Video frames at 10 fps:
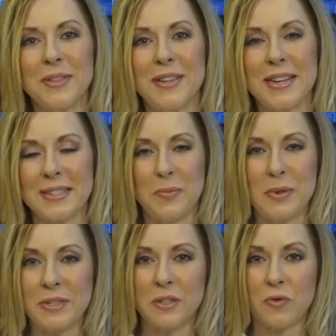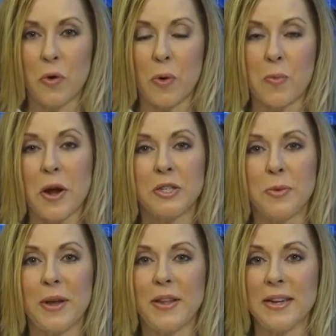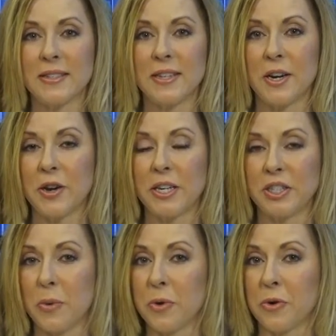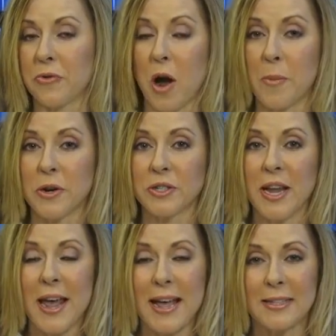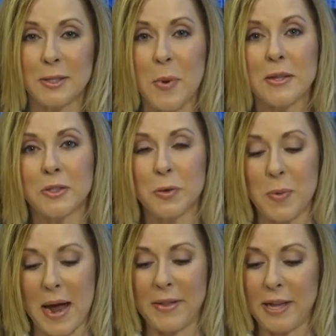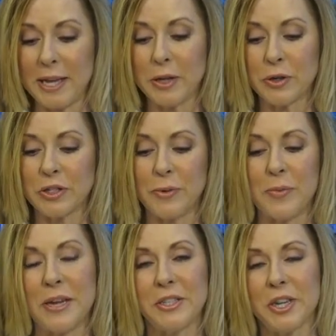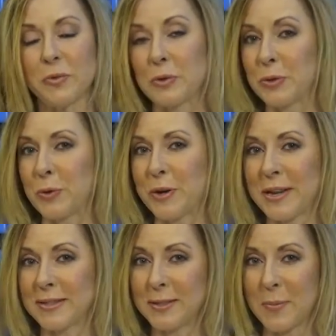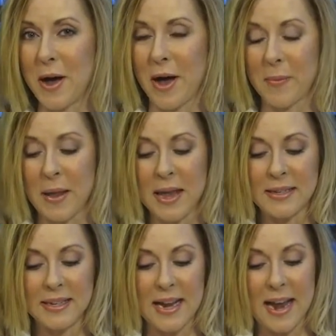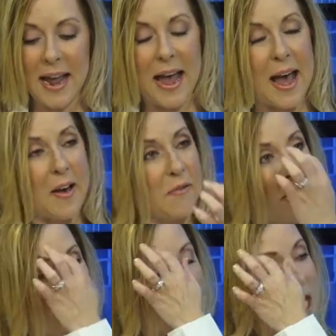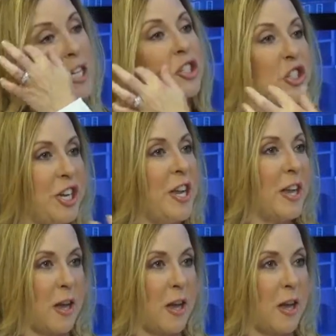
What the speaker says: to the Destin Business Forum, brought to you by the Destin Area Chamber of Commerce and sponsored by the Henderson Beach Resort and Spa. Today I have G &